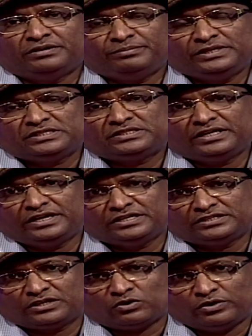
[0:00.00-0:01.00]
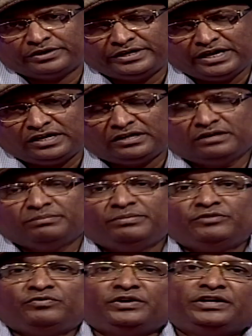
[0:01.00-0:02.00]
Means there is a contract
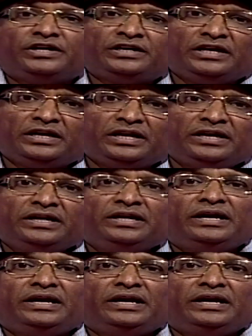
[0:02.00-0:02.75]
between retailer